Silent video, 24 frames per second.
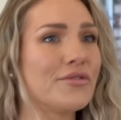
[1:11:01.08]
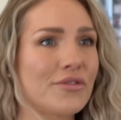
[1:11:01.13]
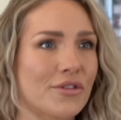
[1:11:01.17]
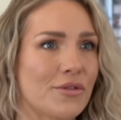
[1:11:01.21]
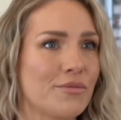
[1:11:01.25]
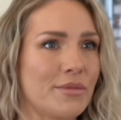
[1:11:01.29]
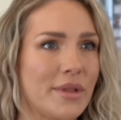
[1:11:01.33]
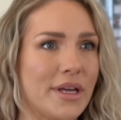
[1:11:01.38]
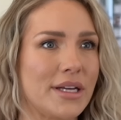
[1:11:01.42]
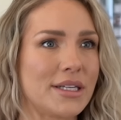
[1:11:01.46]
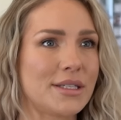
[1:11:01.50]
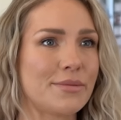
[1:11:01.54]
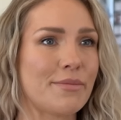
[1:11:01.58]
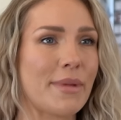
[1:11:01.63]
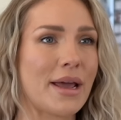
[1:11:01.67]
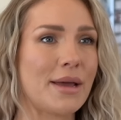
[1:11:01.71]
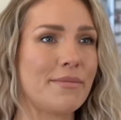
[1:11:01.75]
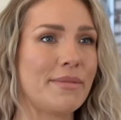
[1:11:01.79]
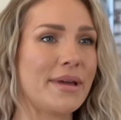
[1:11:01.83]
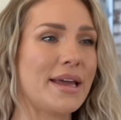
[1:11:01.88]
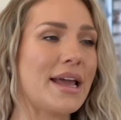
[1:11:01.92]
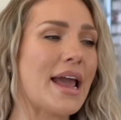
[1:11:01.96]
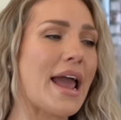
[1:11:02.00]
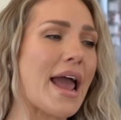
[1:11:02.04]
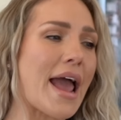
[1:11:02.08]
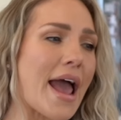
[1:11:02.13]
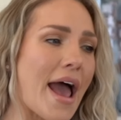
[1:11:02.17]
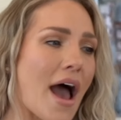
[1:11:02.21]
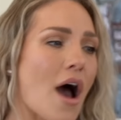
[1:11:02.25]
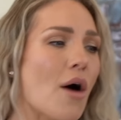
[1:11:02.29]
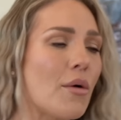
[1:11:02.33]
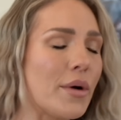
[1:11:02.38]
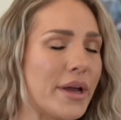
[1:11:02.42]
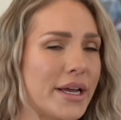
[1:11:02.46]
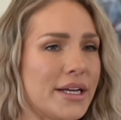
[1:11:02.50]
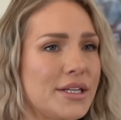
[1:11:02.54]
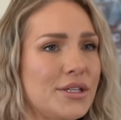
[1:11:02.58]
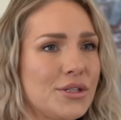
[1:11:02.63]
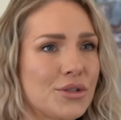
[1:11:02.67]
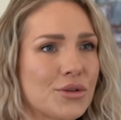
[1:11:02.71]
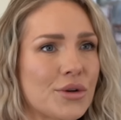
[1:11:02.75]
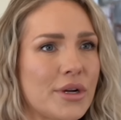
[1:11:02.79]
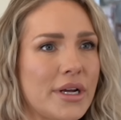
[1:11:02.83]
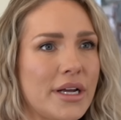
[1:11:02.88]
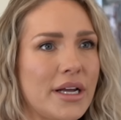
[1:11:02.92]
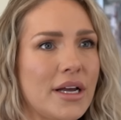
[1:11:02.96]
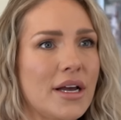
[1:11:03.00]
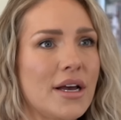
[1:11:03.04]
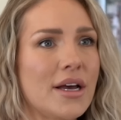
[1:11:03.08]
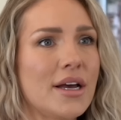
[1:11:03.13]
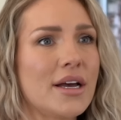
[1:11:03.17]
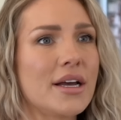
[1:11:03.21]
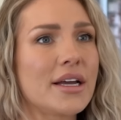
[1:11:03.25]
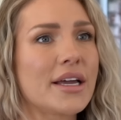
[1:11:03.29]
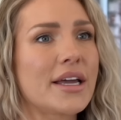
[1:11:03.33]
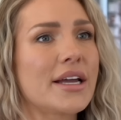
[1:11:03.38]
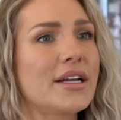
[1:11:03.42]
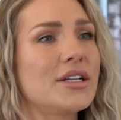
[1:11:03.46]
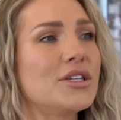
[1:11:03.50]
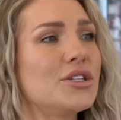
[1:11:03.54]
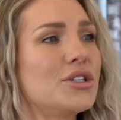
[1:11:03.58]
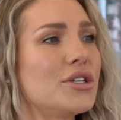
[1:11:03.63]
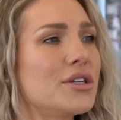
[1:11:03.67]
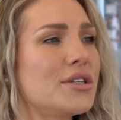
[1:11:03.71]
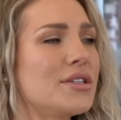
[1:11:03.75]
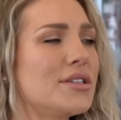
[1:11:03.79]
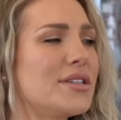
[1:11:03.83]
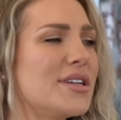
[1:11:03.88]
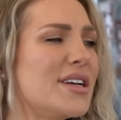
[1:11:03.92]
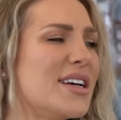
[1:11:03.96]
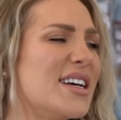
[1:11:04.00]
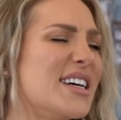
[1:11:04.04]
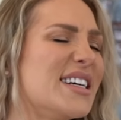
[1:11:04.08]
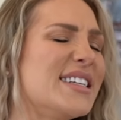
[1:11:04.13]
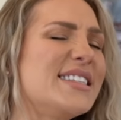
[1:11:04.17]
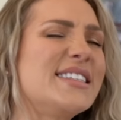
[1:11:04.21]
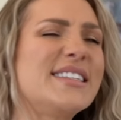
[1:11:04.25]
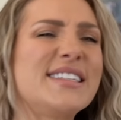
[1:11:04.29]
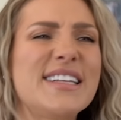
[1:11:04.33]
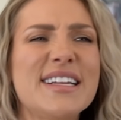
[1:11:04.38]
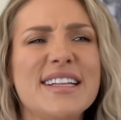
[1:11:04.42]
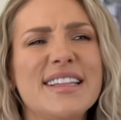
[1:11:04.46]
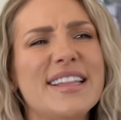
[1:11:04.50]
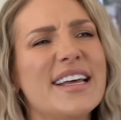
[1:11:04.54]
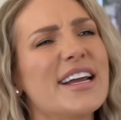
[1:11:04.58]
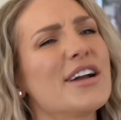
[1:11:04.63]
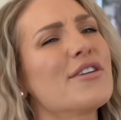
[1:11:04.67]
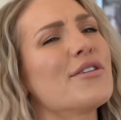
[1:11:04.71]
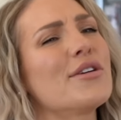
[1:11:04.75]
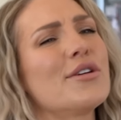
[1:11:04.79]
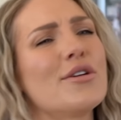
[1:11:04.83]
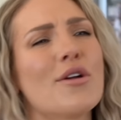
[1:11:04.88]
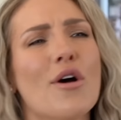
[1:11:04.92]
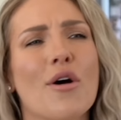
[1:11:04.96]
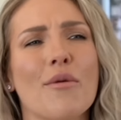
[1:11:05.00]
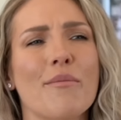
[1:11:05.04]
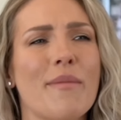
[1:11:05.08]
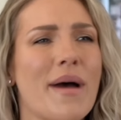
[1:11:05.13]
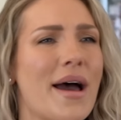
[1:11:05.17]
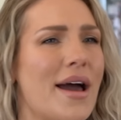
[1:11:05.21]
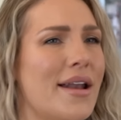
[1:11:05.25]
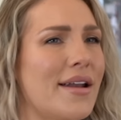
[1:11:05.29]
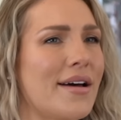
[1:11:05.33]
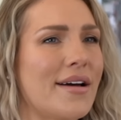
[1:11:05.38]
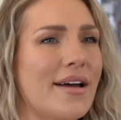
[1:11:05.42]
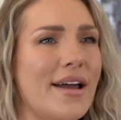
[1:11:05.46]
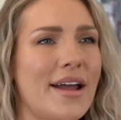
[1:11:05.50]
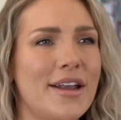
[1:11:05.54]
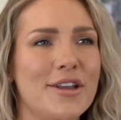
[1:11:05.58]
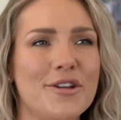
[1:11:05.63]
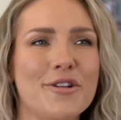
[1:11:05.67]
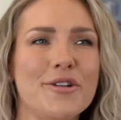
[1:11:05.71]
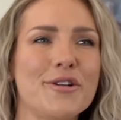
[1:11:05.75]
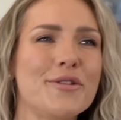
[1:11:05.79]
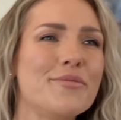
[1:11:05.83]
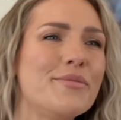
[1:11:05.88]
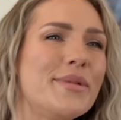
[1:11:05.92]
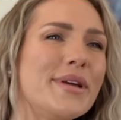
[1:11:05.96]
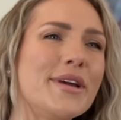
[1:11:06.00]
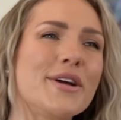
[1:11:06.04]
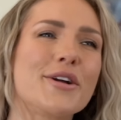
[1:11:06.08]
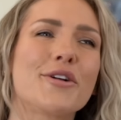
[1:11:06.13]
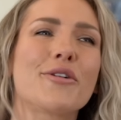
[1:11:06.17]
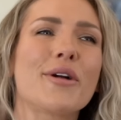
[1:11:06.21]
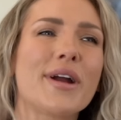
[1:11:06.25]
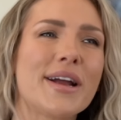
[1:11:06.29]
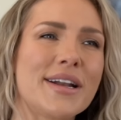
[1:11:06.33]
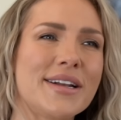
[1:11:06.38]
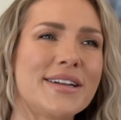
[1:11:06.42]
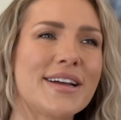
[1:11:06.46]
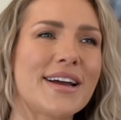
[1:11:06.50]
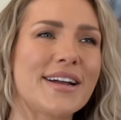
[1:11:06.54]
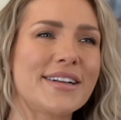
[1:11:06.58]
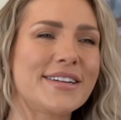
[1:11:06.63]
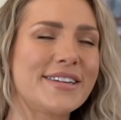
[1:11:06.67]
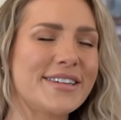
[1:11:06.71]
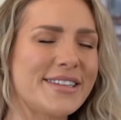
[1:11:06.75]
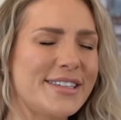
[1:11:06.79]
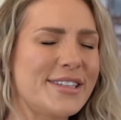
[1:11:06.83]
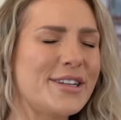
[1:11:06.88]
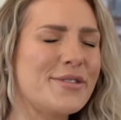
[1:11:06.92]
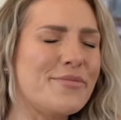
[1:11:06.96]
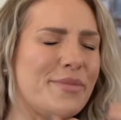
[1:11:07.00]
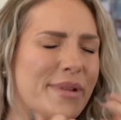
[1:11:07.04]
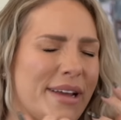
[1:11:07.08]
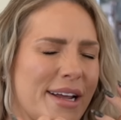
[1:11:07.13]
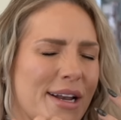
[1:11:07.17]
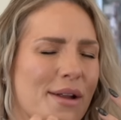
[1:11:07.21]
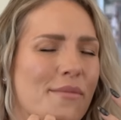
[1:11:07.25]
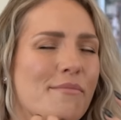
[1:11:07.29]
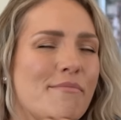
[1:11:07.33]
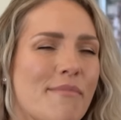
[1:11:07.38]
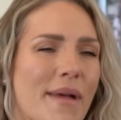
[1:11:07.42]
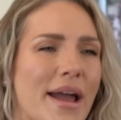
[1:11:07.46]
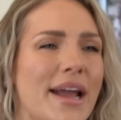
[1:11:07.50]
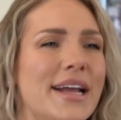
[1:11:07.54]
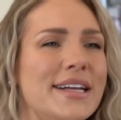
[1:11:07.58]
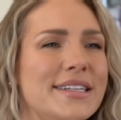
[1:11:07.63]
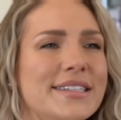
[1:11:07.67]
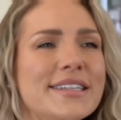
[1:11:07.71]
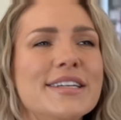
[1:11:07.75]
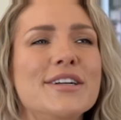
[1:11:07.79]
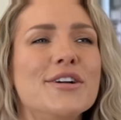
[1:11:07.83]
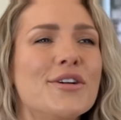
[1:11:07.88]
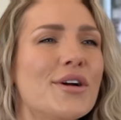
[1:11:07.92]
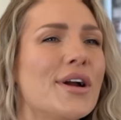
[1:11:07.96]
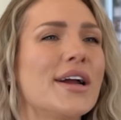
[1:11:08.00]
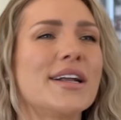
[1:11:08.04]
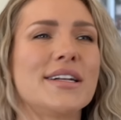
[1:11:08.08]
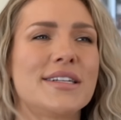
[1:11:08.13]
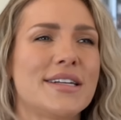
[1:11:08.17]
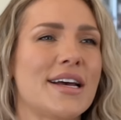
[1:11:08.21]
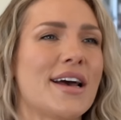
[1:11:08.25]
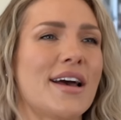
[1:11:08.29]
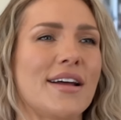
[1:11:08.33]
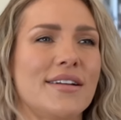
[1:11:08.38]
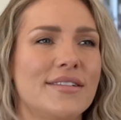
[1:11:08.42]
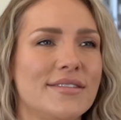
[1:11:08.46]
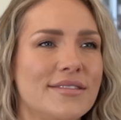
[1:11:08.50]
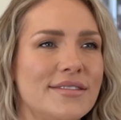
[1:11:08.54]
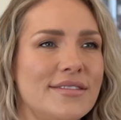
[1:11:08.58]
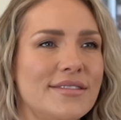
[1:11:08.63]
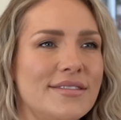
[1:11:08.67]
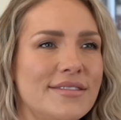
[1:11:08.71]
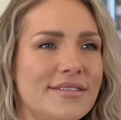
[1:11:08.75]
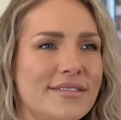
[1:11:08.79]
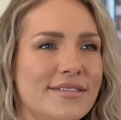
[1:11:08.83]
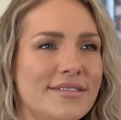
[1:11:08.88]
on from this. Maybe our history can just sit there and not matter, and you can be a granddad because you'd be an amazing granddad.